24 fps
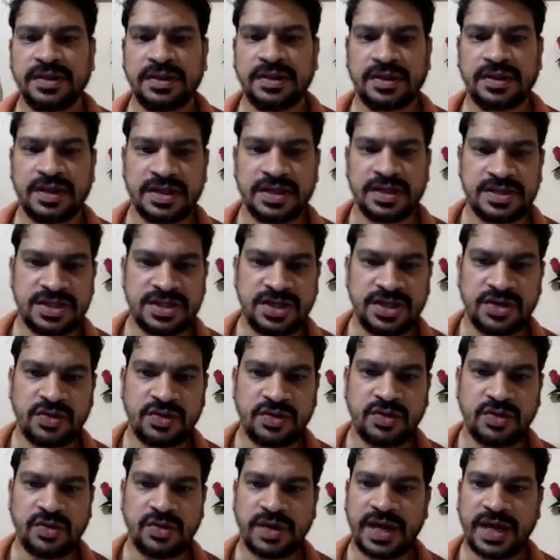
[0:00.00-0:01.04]

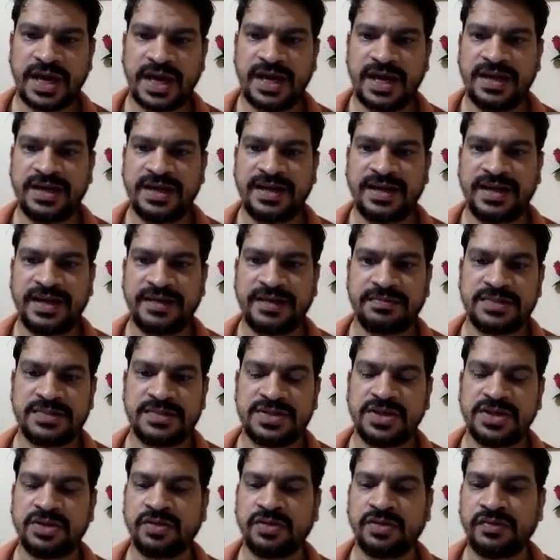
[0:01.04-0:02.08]
0, and in depth
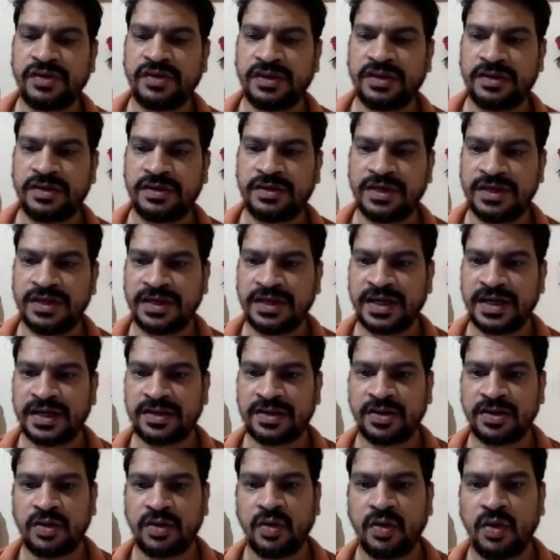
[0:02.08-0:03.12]
0 we didn't get the
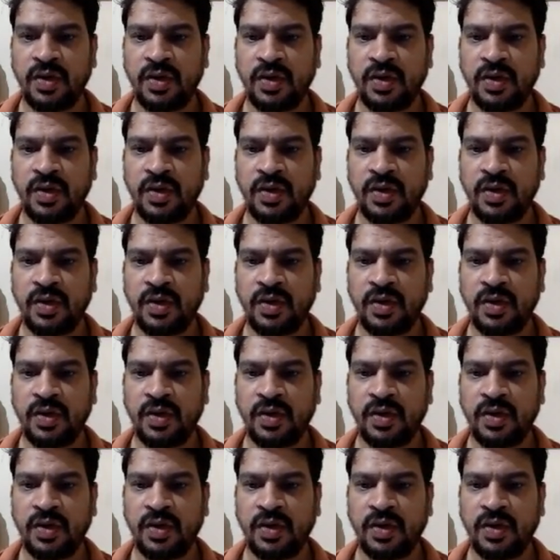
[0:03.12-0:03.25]
goal.